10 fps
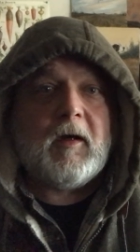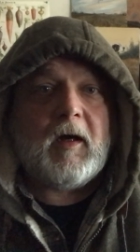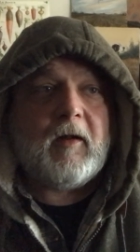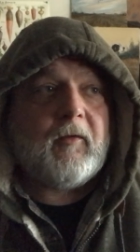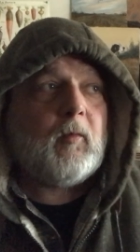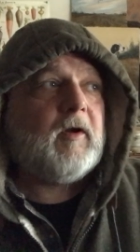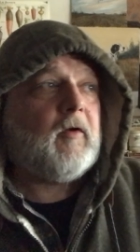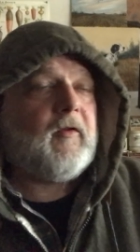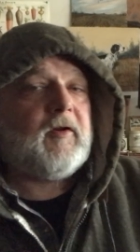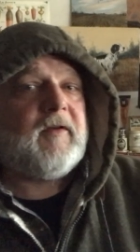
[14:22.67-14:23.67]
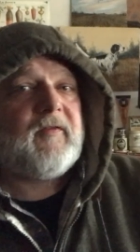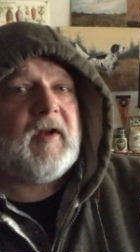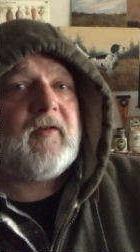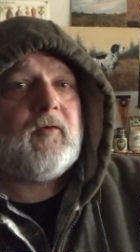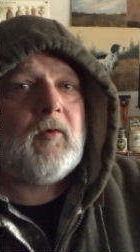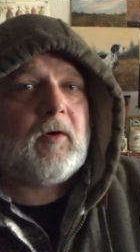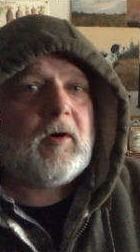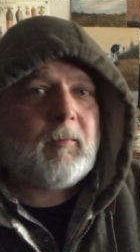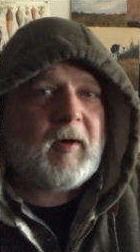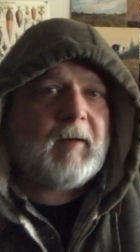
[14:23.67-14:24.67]
Uh, the widow that lives next door,
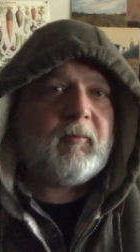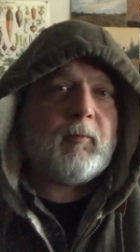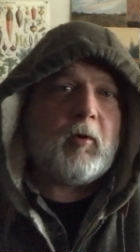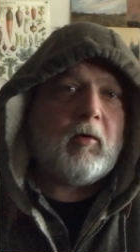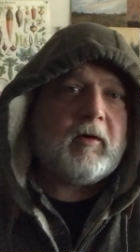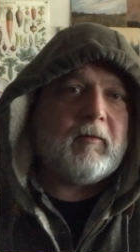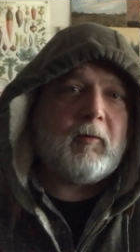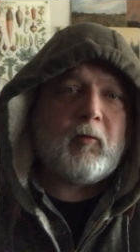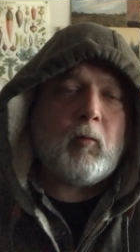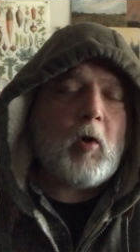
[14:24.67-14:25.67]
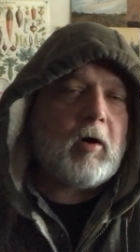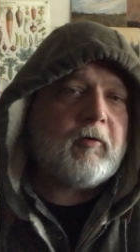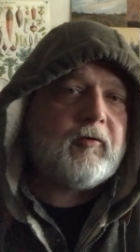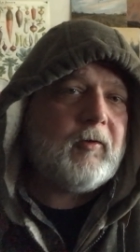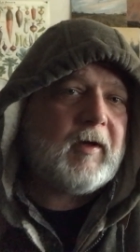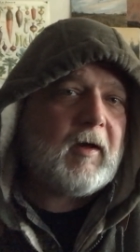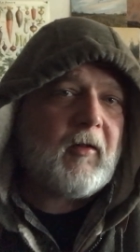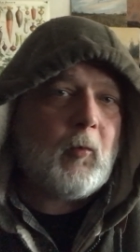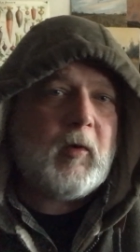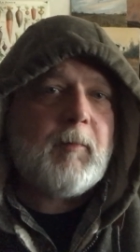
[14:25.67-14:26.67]
her pipes broke and there was water shooting out
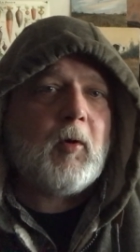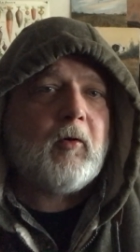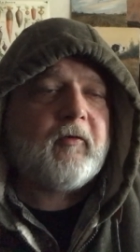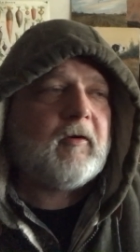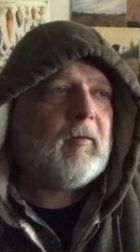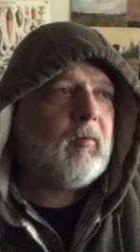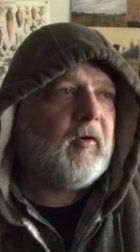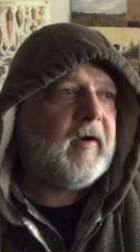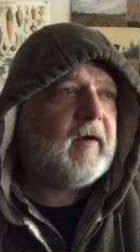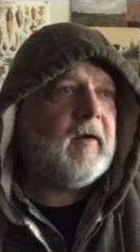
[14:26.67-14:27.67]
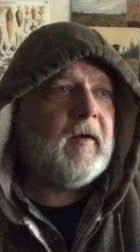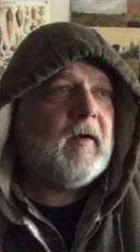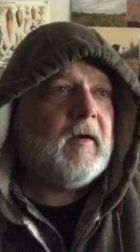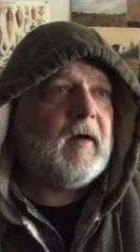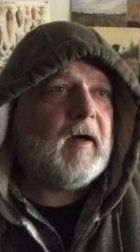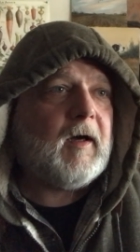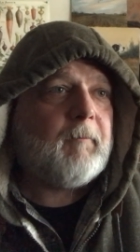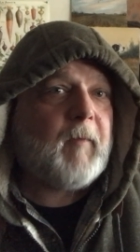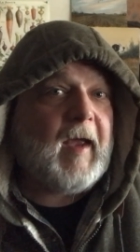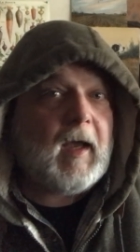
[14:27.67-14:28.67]
of the weep holes in her brick.
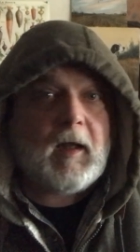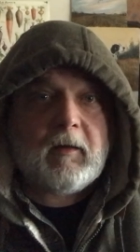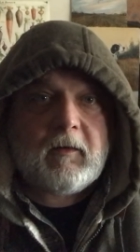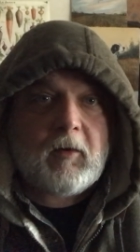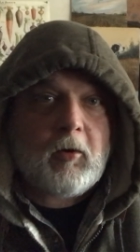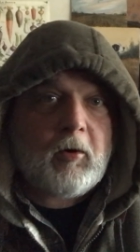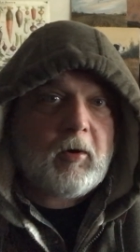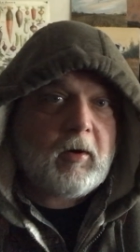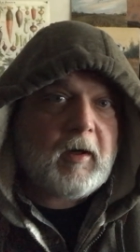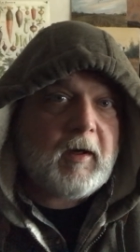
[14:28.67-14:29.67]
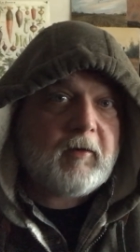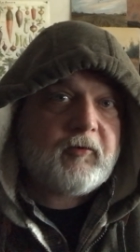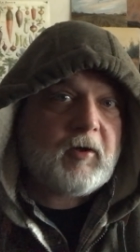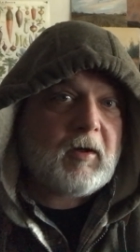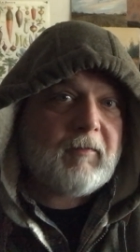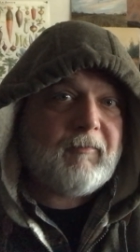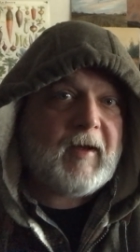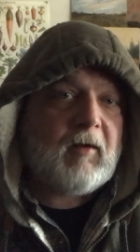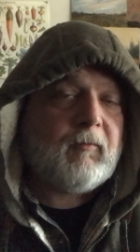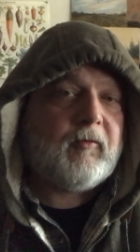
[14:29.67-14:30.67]
Um, and her uh, shutoff
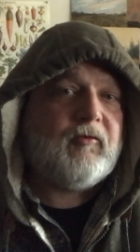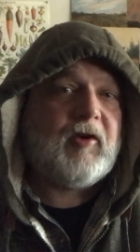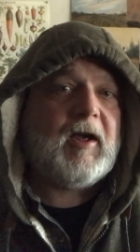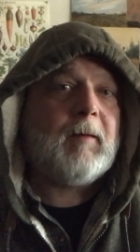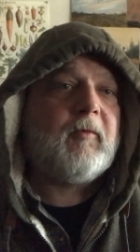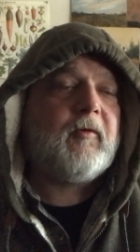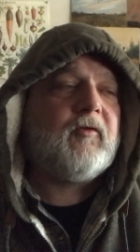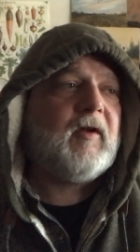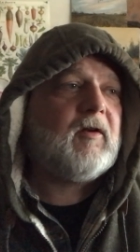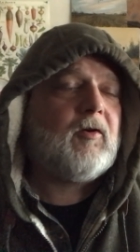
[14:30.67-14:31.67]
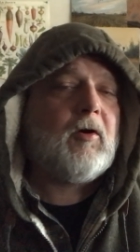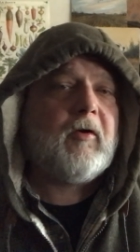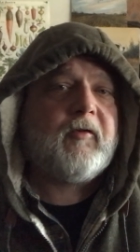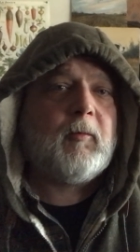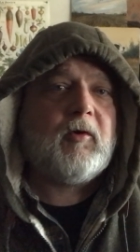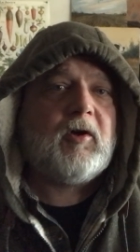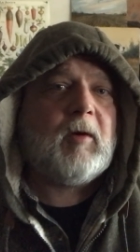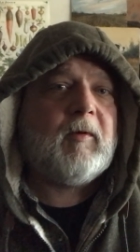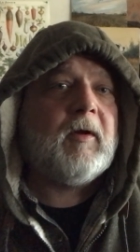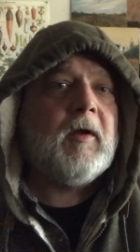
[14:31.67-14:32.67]
valve was jammed, so she had to call someone to
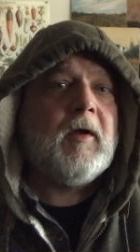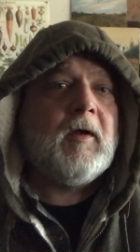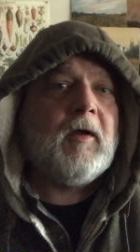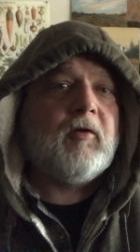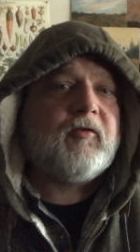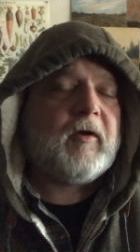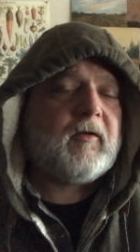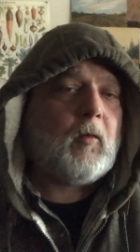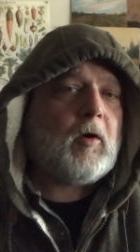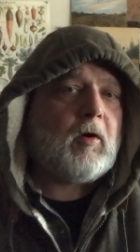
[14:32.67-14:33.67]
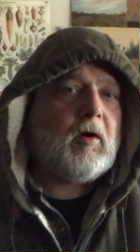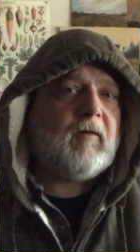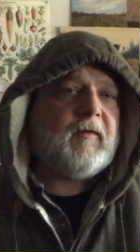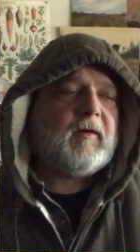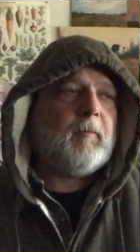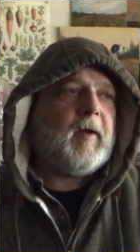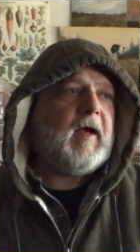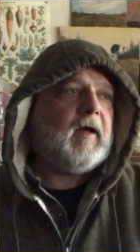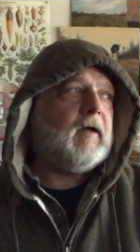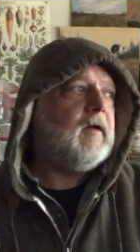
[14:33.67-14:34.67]
come and shut the water off at the main.